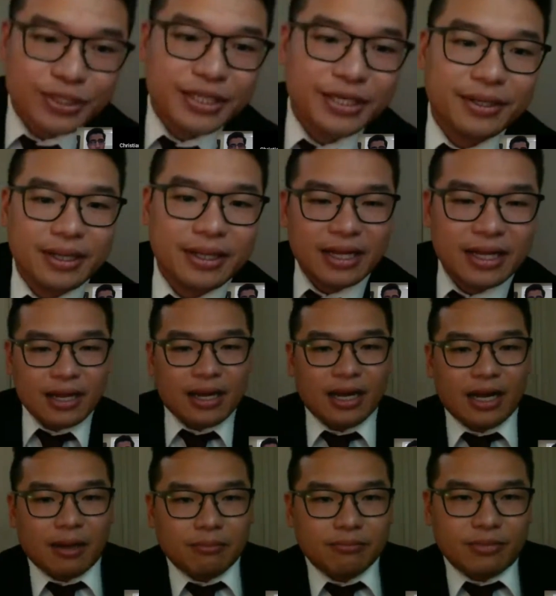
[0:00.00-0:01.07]
Neil.
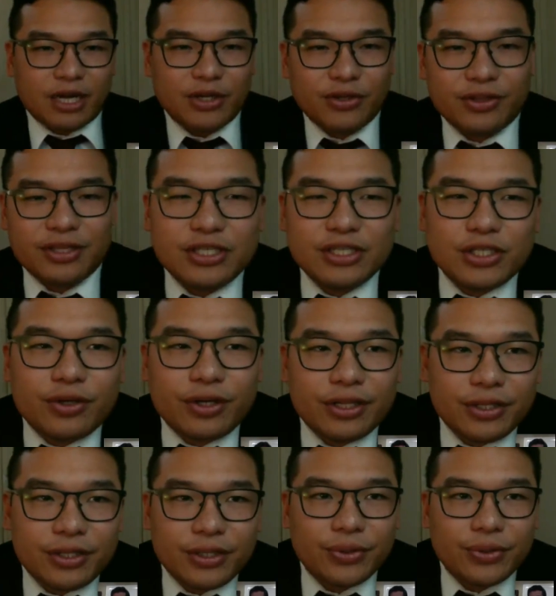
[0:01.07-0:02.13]
Other things you can
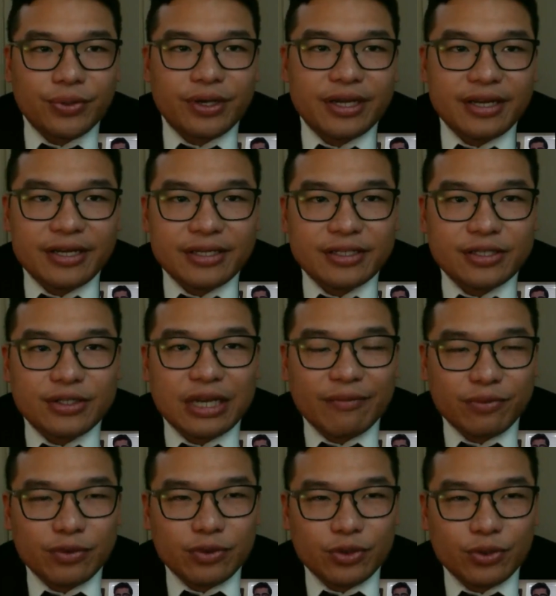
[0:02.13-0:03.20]
do is you have
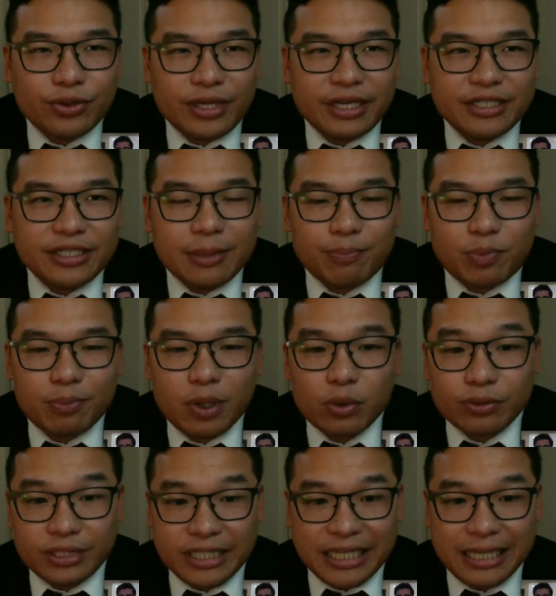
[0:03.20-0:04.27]
to do things that
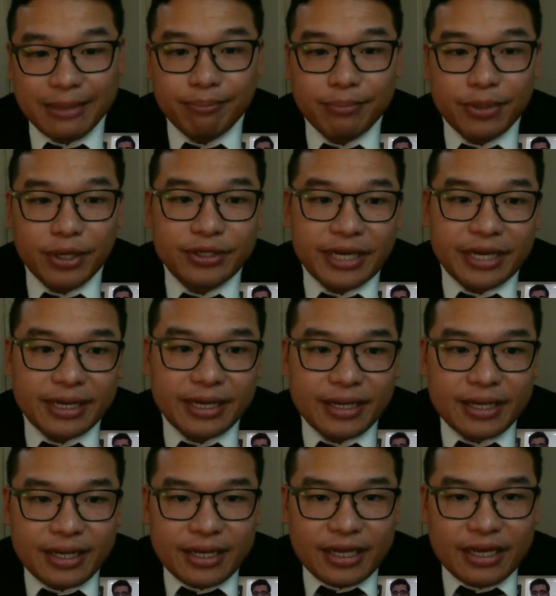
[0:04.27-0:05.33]
promote team building.
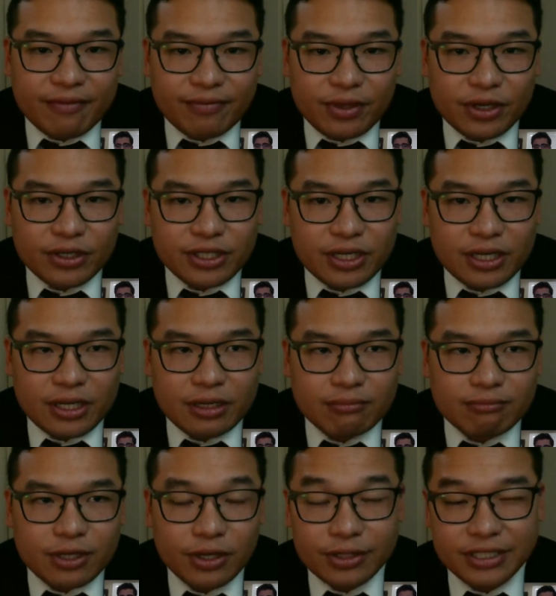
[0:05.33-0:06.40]
If there's a
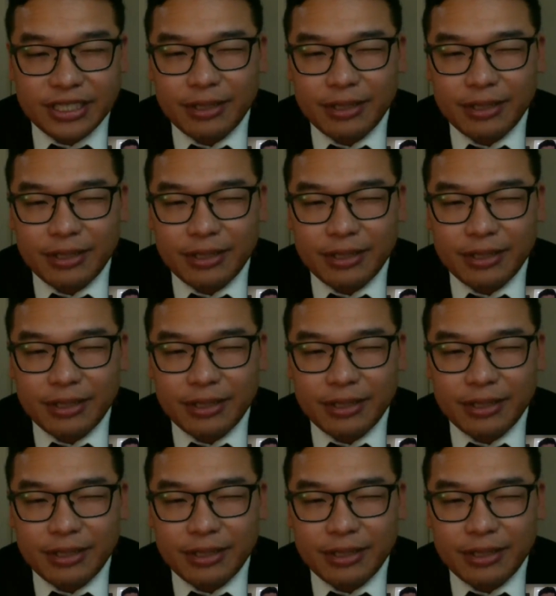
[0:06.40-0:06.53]
good